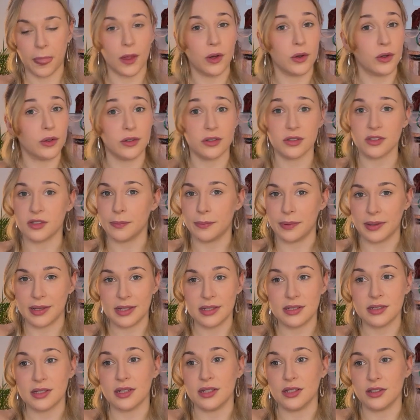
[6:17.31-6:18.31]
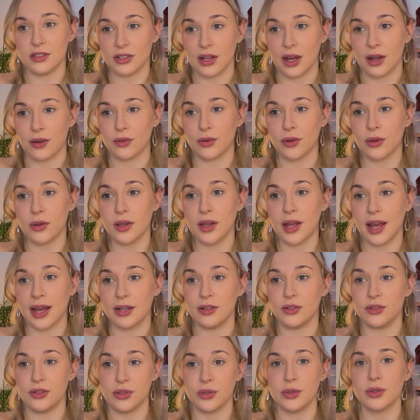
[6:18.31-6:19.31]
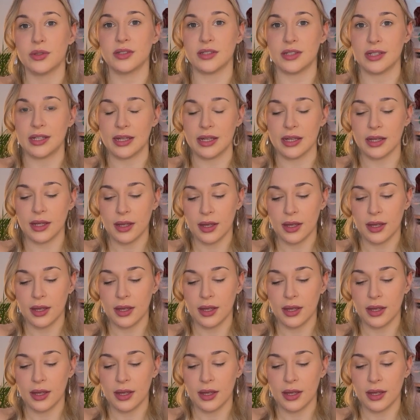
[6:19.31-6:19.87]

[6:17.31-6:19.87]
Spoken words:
or your stability in general, I do see